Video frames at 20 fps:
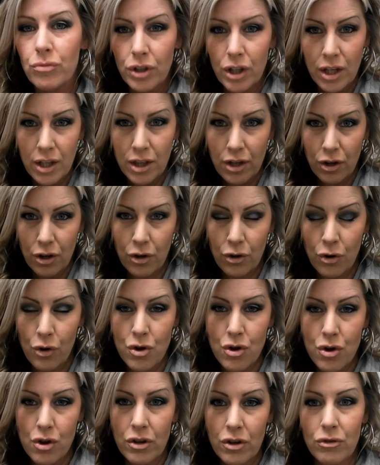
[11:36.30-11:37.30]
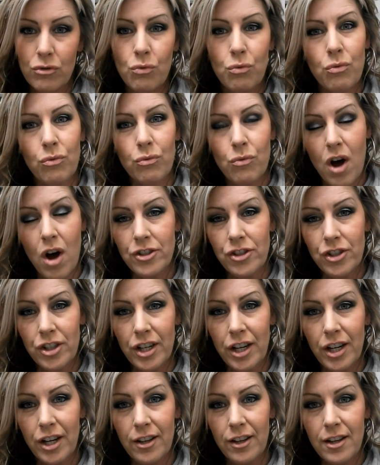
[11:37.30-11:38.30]
either wash
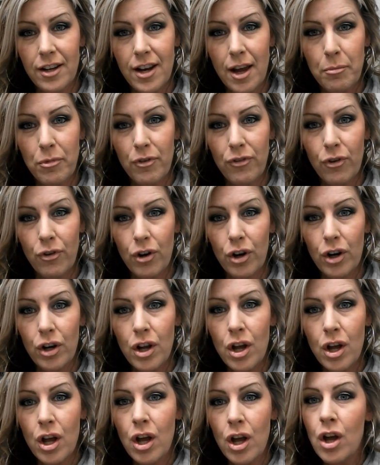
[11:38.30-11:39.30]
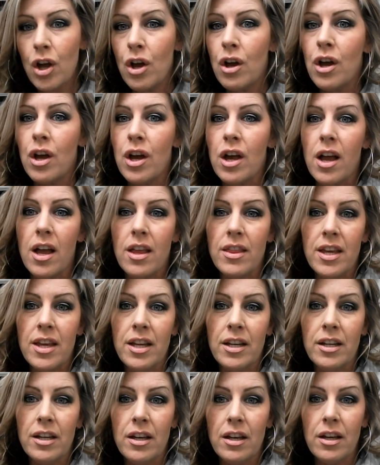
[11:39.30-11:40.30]
your hair the night before, and
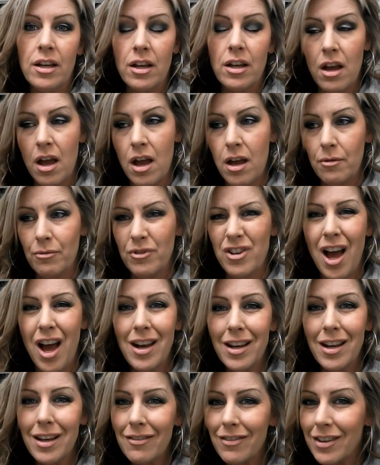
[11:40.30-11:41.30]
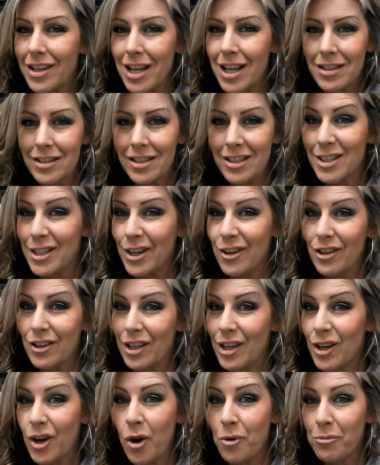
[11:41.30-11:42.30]
then not even necessarily
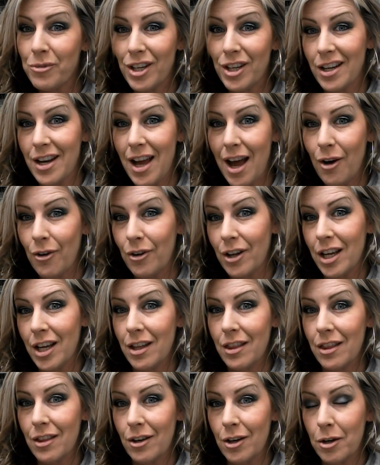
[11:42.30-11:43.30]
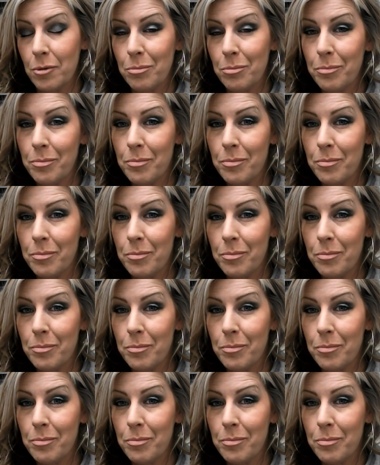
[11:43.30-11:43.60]
combing it out either,